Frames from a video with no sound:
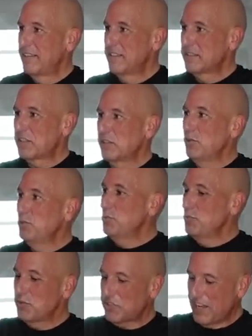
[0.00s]

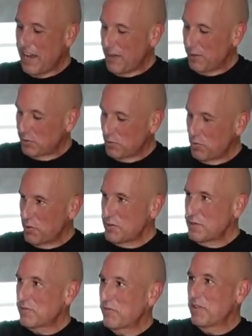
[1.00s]
saloon style
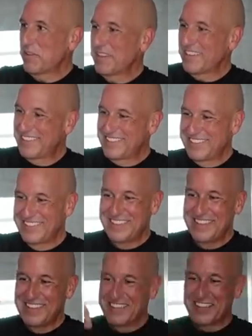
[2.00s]
doors for the,
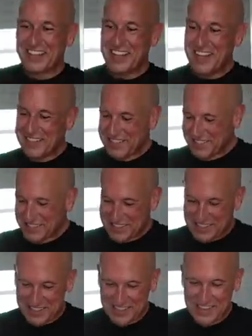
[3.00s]
the
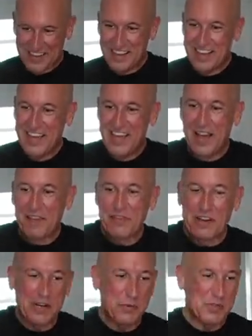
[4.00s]
closets? I
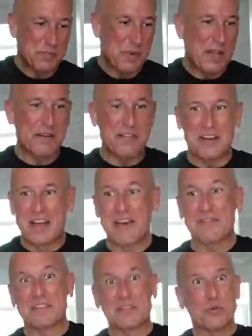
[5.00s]
figured it was better than
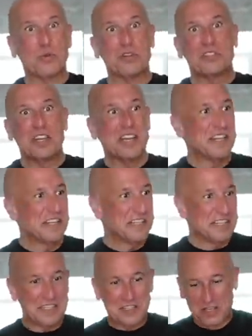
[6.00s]
having doors hit into
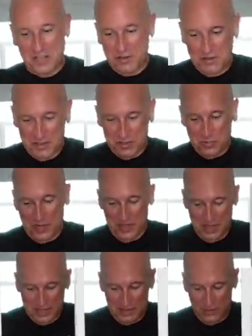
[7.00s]
each other. This way
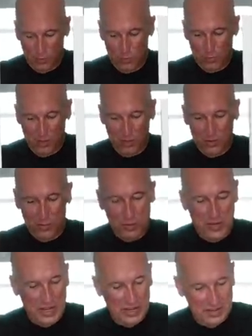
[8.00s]
they can open all the way